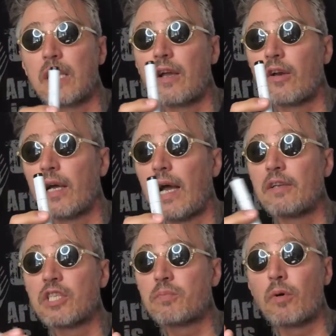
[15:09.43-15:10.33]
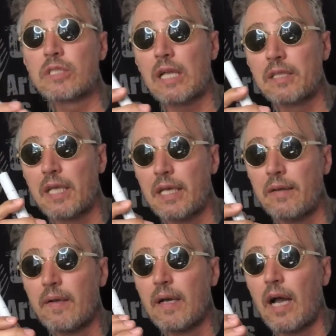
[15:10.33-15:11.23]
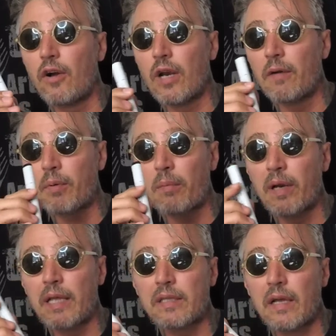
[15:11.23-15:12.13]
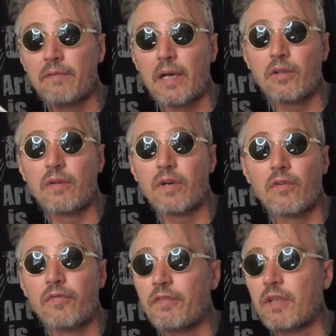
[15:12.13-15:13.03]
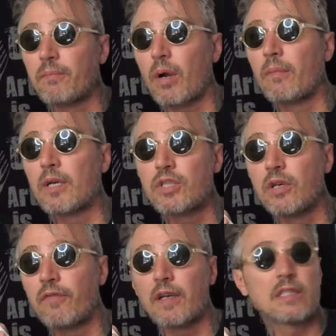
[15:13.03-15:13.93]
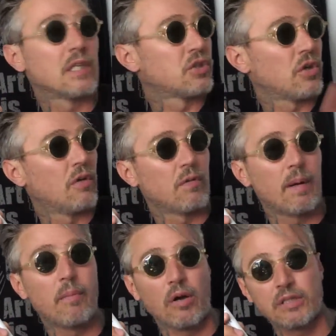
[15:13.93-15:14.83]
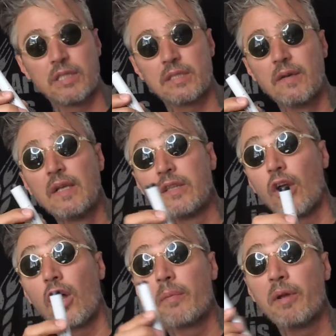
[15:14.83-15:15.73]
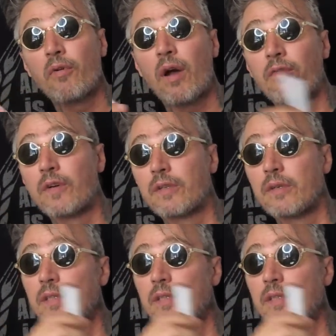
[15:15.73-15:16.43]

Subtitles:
I just post that today. I'm gonna have probably like 10. I don't even know, 15 probably machines. If I search all over my boxes, they're gonna be raffled.